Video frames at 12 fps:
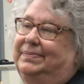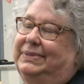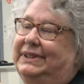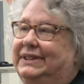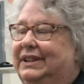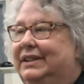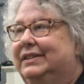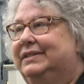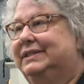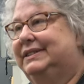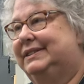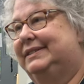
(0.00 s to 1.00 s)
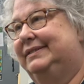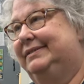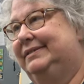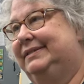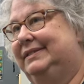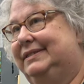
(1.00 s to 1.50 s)
But it's, you know, it's
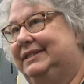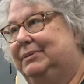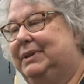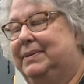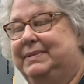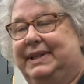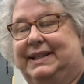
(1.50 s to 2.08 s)
sometimes